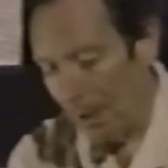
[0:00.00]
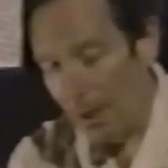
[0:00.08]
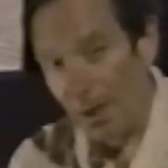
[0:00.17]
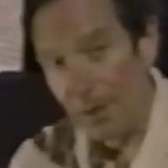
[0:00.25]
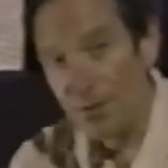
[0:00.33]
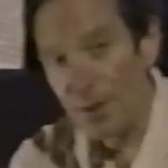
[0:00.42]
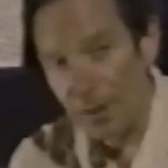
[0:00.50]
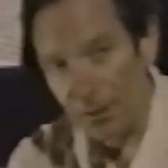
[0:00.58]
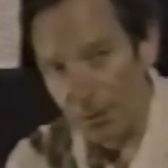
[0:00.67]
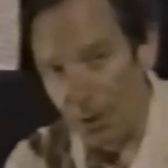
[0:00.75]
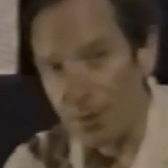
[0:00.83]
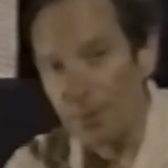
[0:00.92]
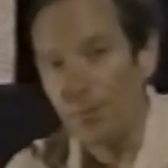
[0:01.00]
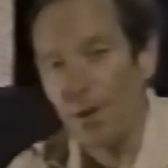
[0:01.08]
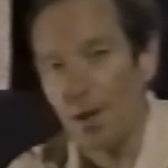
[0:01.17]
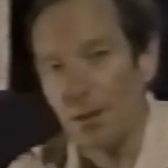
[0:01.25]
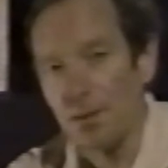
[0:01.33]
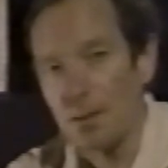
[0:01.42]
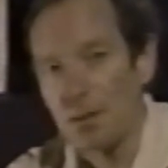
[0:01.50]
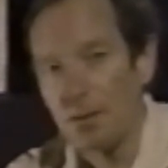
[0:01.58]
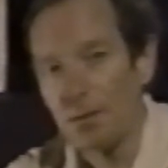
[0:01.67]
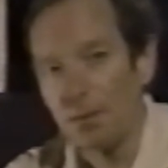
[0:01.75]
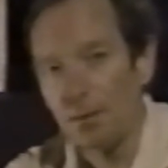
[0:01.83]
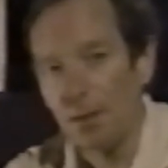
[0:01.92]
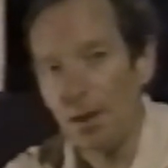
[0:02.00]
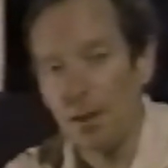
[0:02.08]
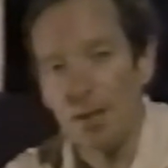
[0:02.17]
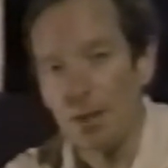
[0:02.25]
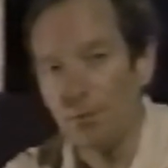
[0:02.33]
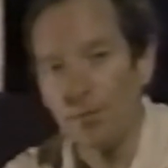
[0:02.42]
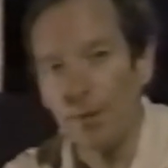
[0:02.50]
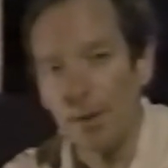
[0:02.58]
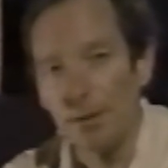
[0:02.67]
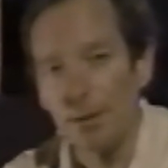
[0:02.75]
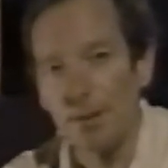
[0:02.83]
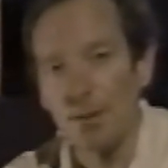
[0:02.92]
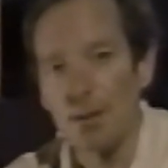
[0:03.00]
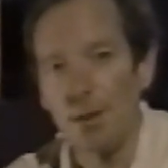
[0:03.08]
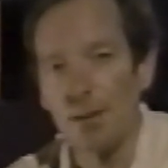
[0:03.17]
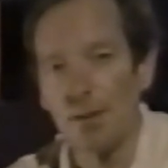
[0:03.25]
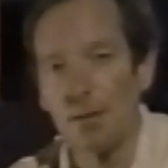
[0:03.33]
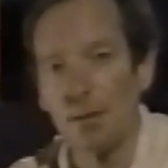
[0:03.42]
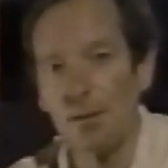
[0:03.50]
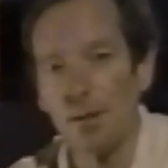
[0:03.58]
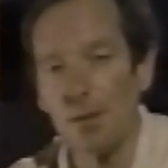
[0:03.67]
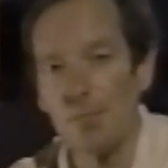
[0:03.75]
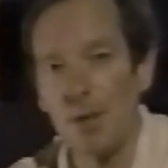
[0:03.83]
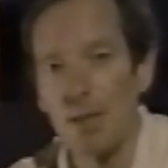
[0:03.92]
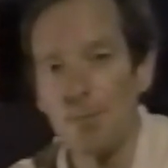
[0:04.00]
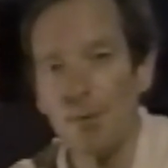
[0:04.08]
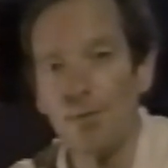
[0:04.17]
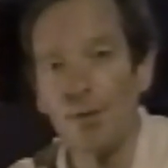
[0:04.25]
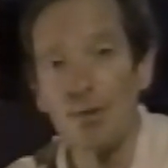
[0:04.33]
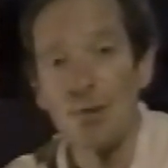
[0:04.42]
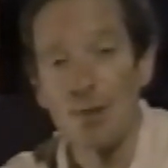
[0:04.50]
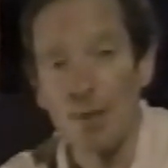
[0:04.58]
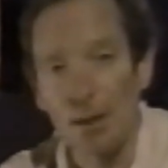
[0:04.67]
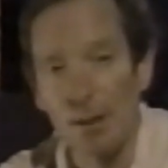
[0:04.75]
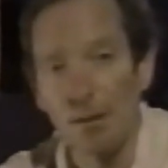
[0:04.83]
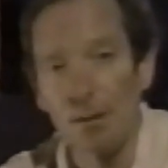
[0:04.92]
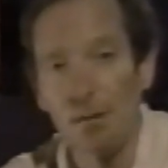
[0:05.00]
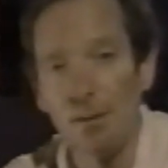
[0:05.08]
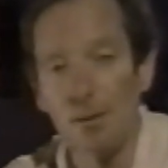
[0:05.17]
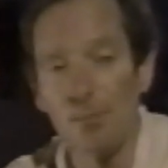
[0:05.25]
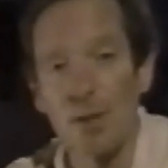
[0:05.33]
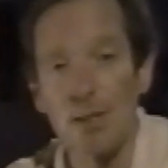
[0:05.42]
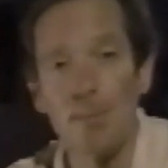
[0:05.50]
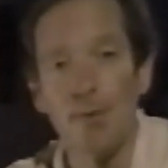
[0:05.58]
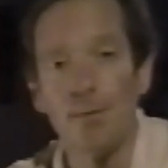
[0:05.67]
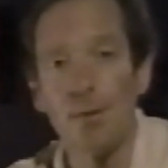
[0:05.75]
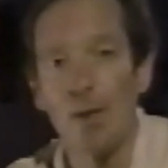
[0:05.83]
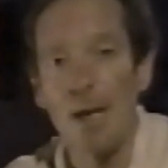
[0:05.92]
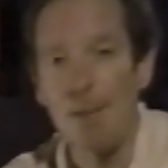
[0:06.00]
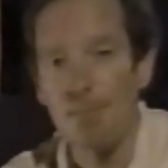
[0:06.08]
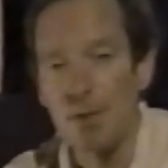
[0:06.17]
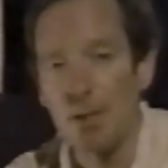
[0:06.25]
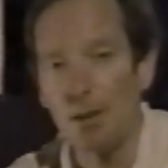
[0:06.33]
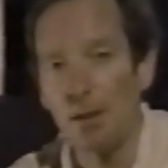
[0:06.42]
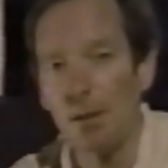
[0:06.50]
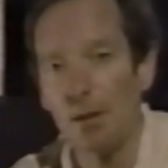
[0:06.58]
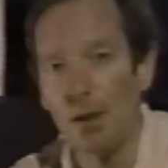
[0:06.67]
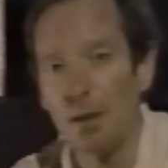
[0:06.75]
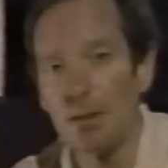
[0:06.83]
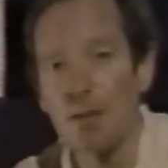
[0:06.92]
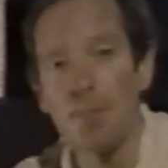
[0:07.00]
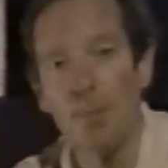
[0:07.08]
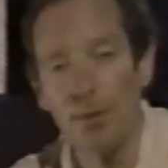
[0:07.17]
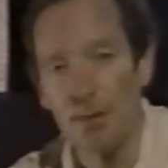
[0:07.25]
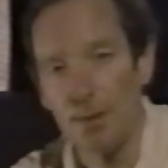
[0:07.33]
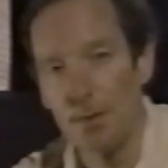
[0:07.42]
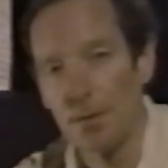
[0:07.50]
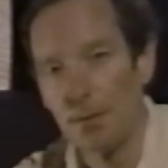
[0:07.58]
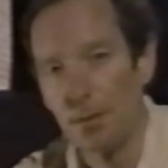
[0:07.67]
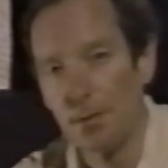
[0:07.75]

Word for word: I've seen a lot of violence. I don't find it exciting. It makes me feel sick, it makes me feel empty and dispirited.